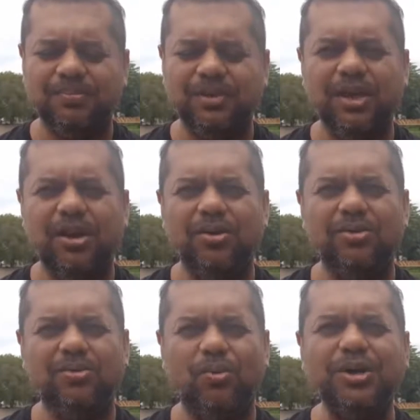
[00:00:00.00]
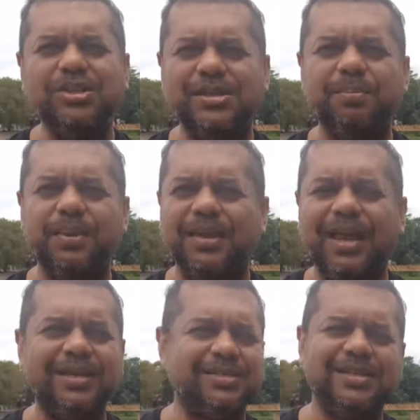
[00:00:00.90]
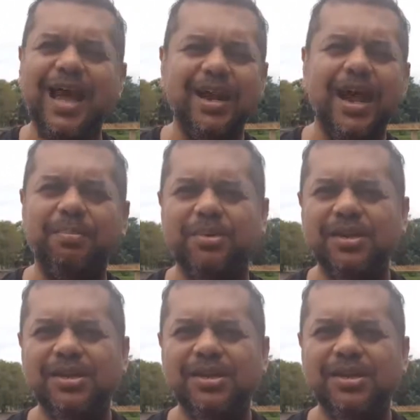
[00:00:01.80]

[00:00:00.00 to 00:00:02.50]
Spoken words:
you know, wanted something like startup,